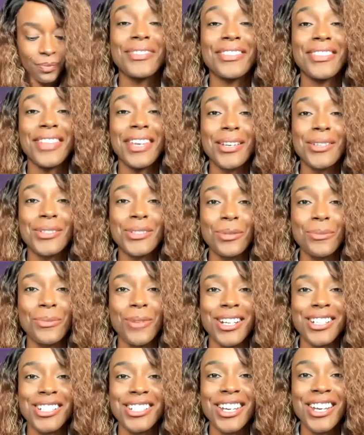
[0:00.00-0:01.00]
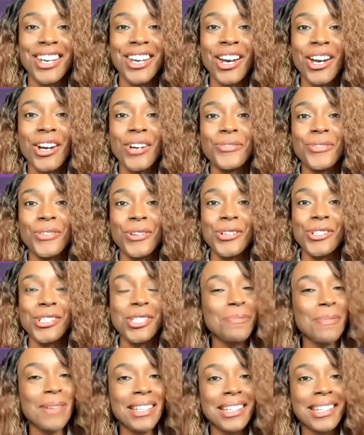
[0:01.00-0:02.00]
Thank you so much for
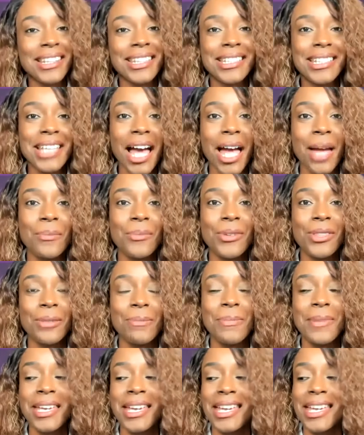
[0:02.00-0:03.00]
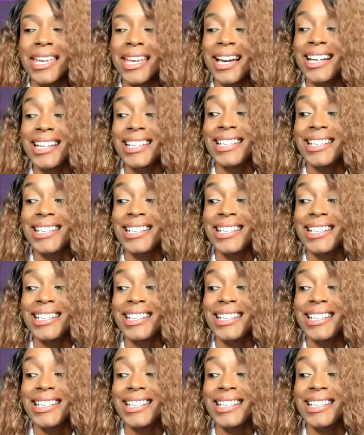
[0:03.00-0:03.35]
spending the time with me.